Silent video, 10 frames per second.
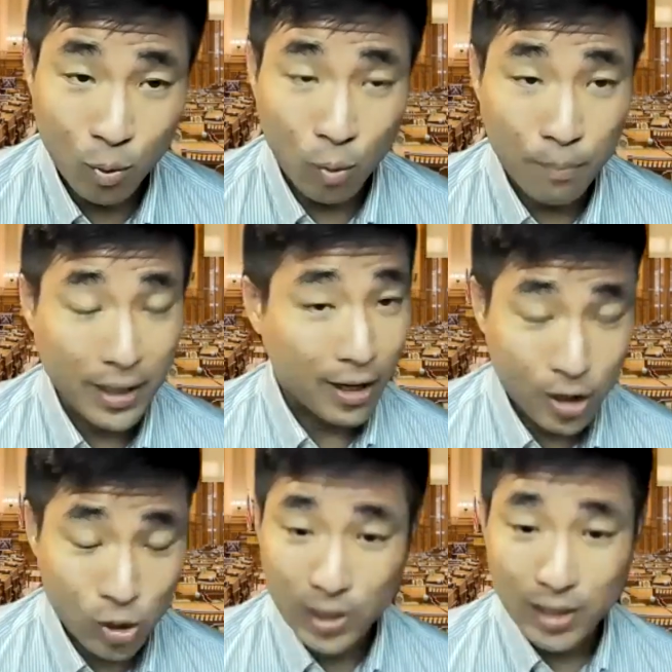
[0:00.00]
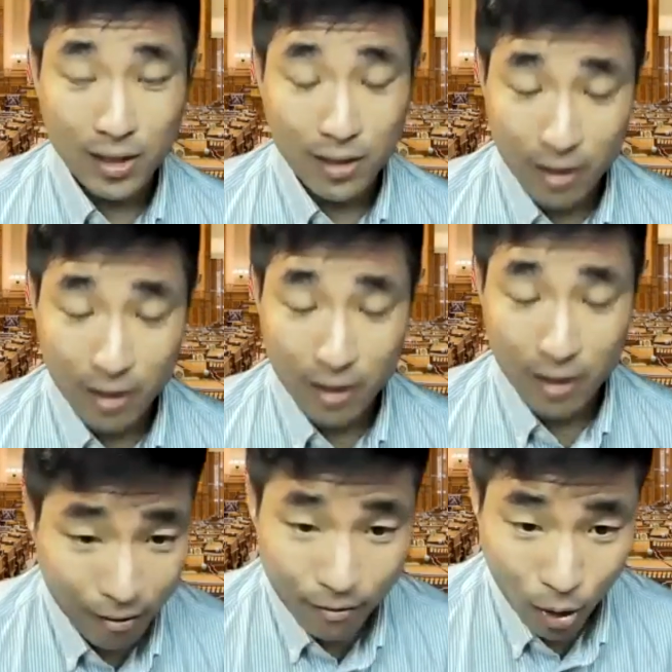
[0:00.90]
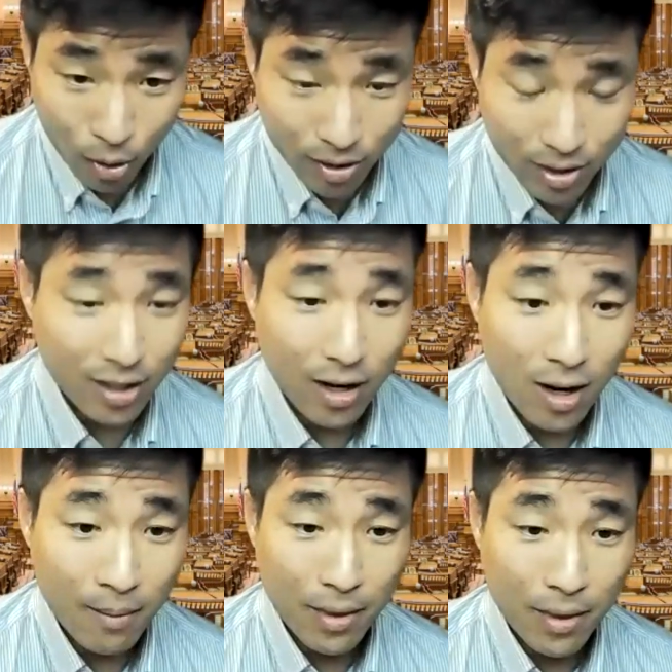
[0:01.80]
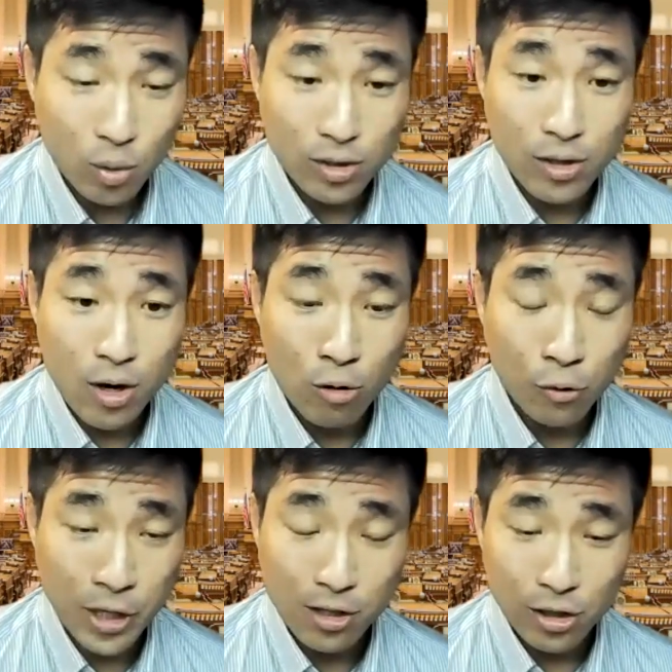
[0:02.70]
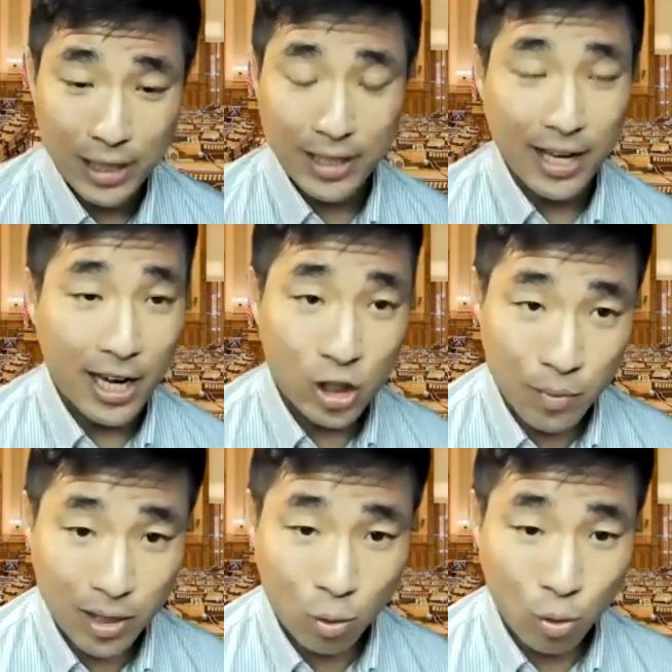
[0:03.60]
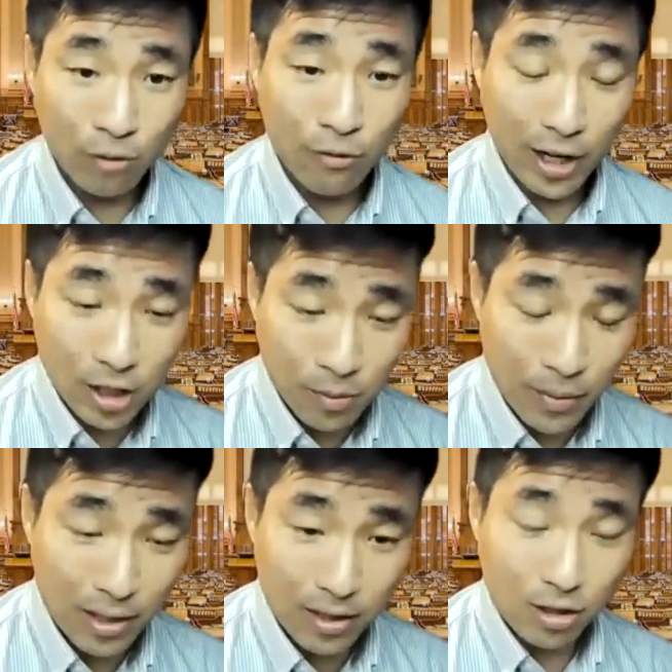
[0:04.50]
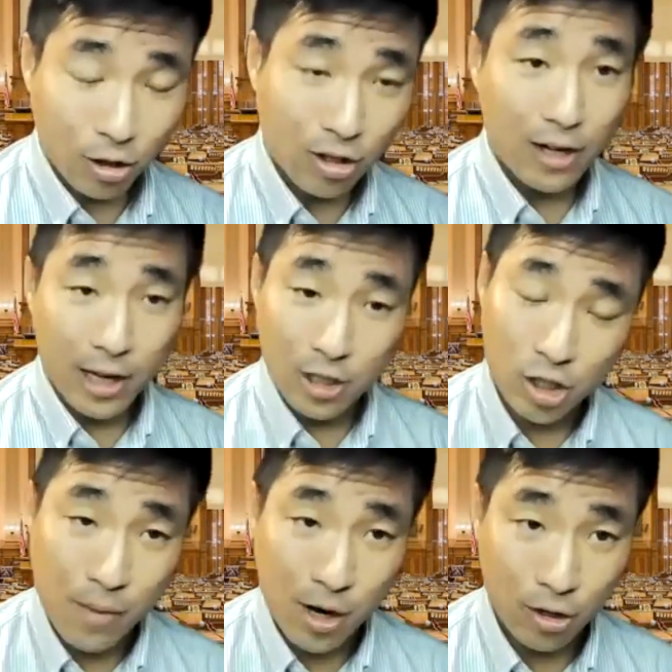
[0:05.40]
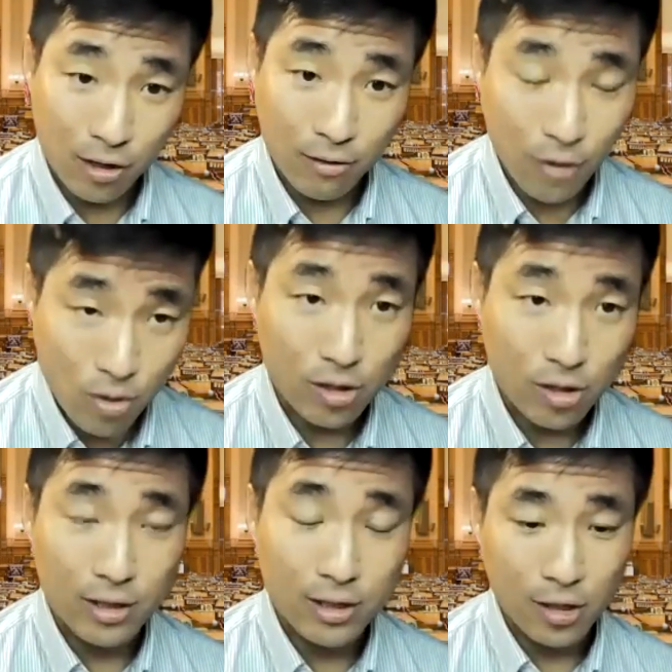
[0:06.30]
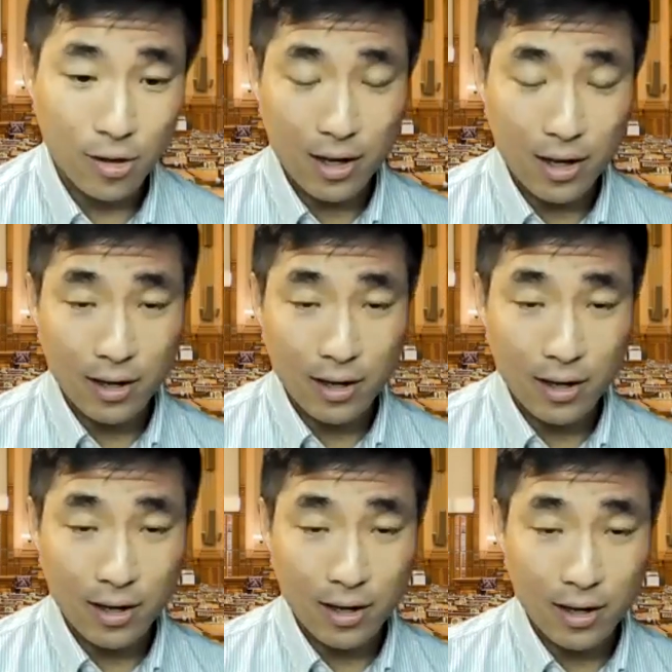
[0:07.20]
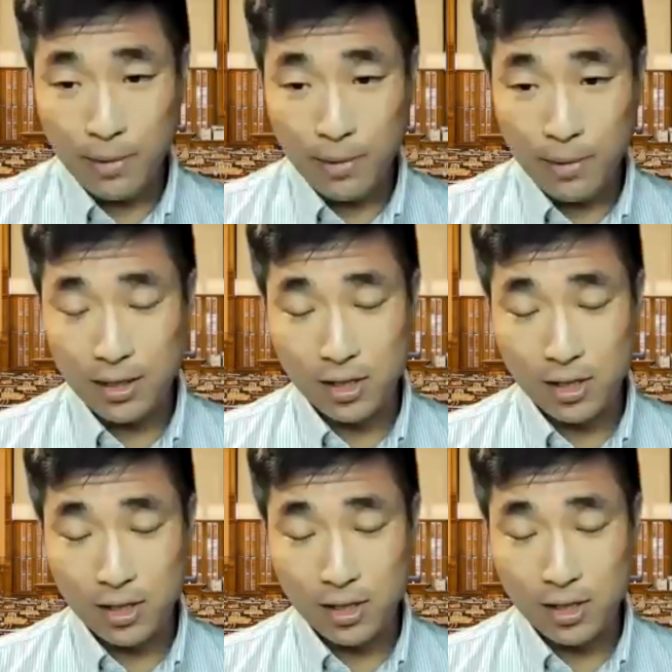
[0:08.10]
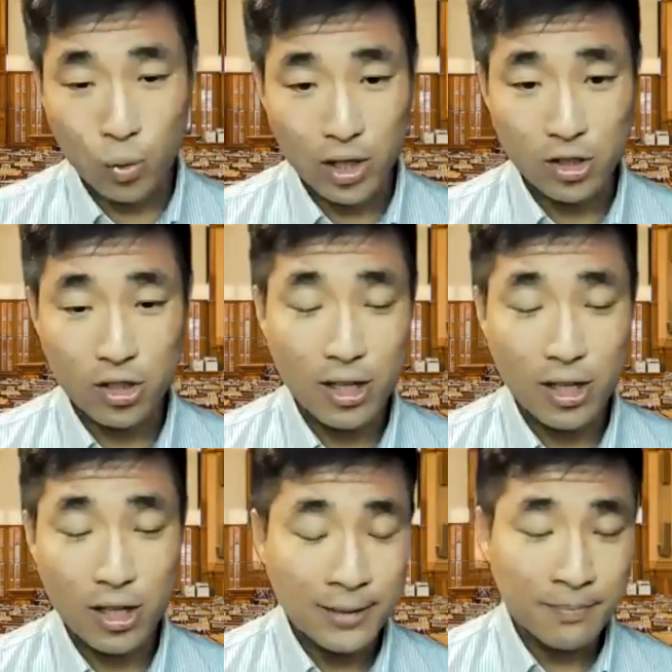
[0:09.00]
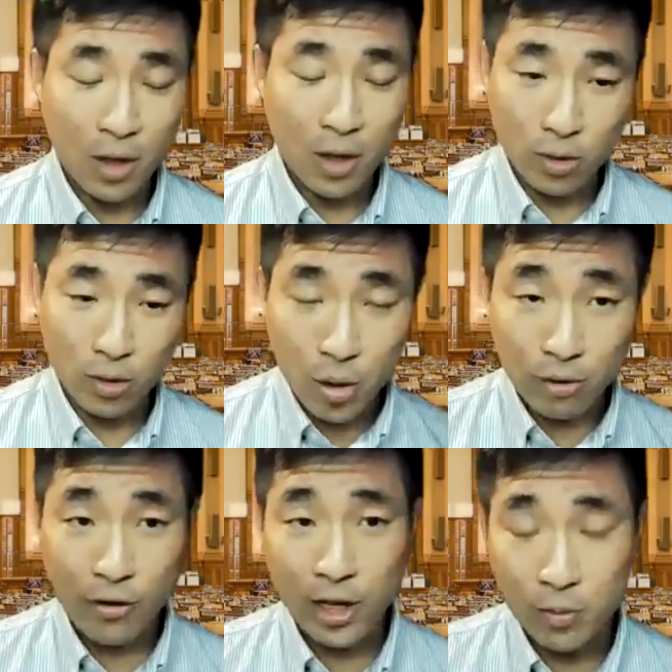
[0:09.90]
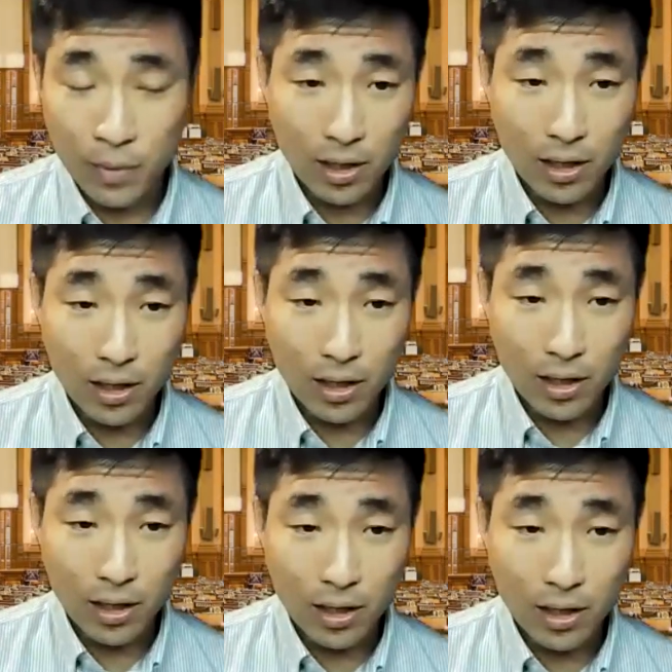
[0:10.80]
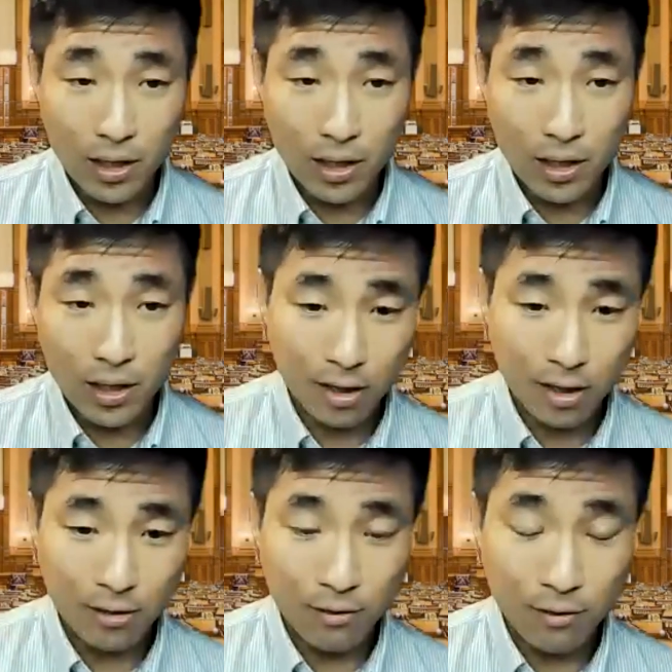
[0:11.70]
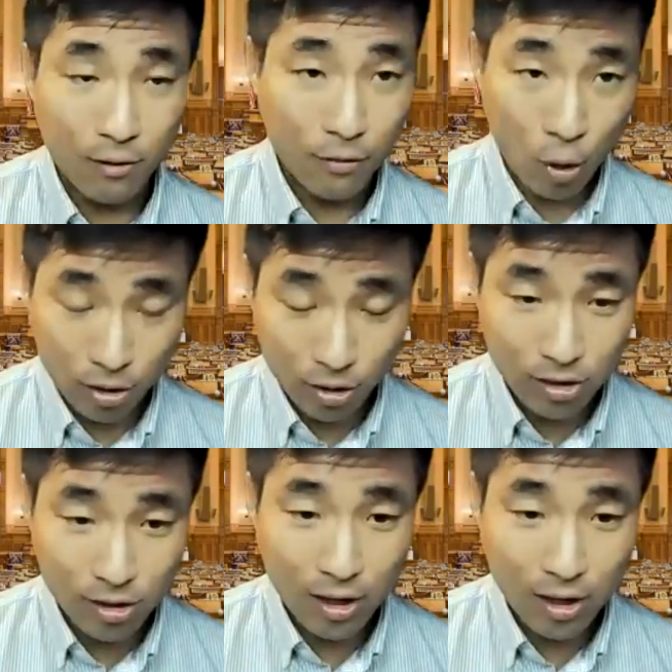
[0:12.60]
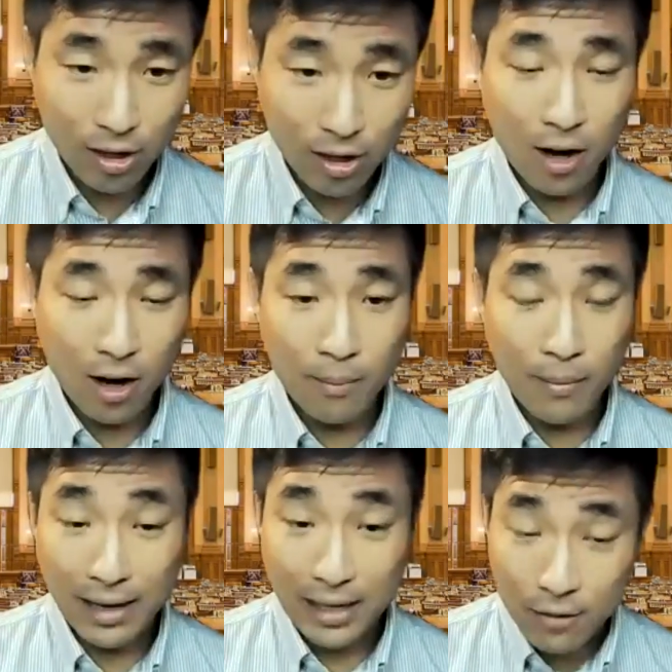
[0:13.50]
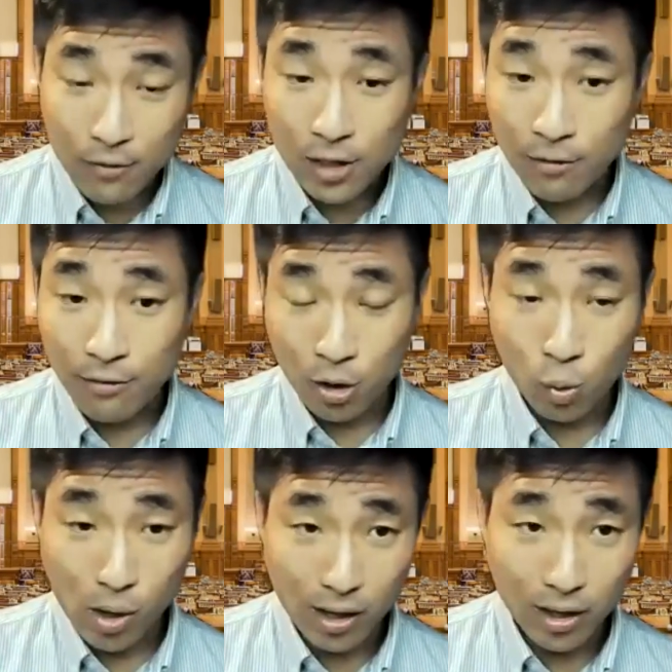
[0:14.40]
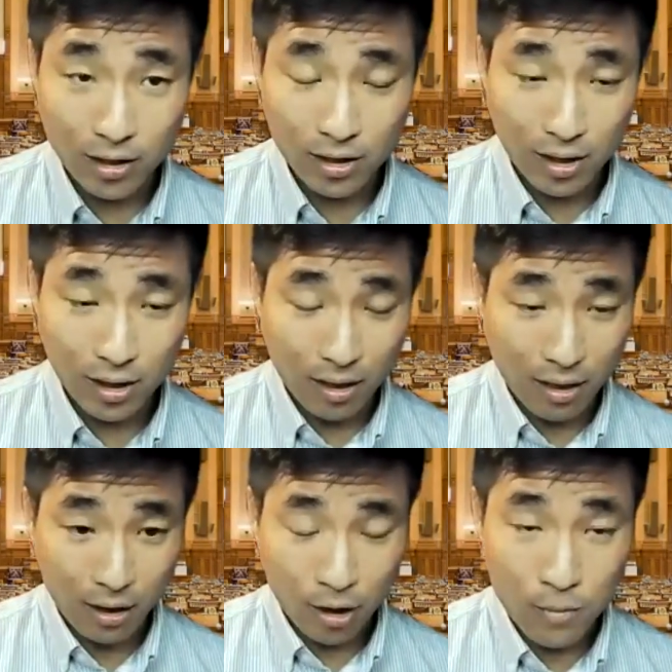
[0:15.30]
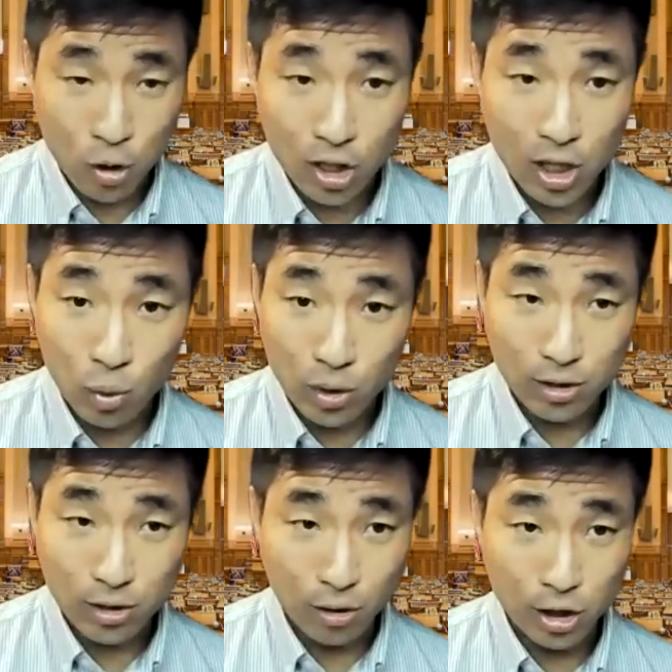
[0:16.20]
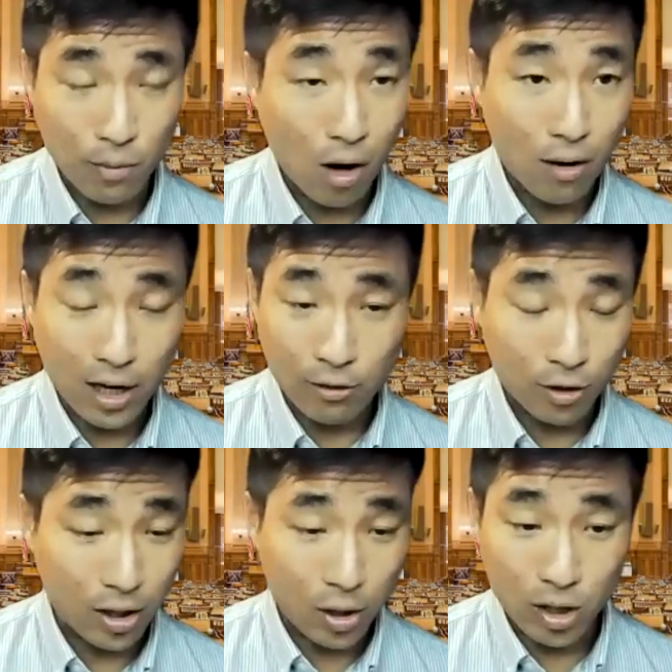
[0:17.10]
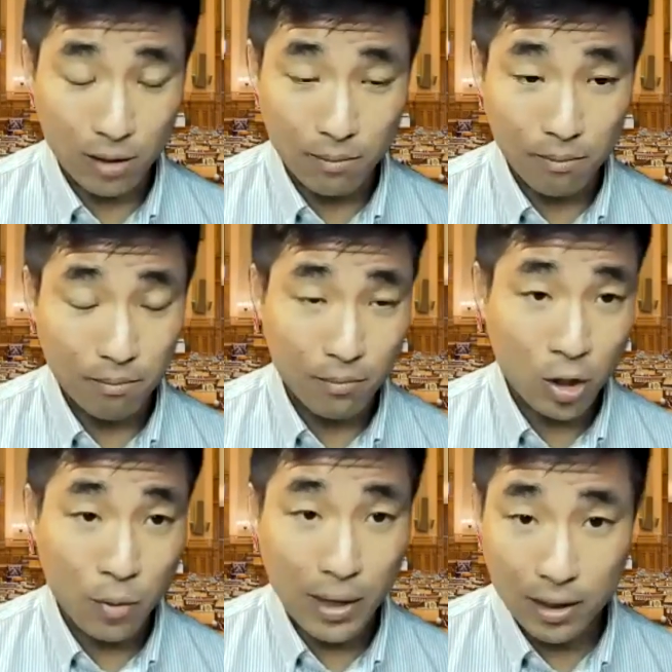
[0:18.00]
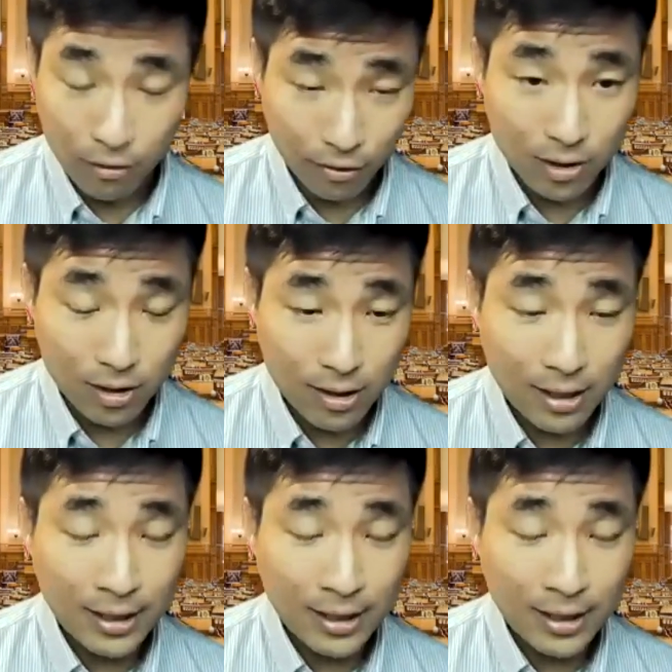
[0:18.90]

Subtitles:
Because we did not vote, there was no real engagement or investment to turn out Asian American voters. And so then it became this cycle in which there was no investment in turning out Asian American voters. And even if there was, the community was so small that it really wouldn't, make a difference.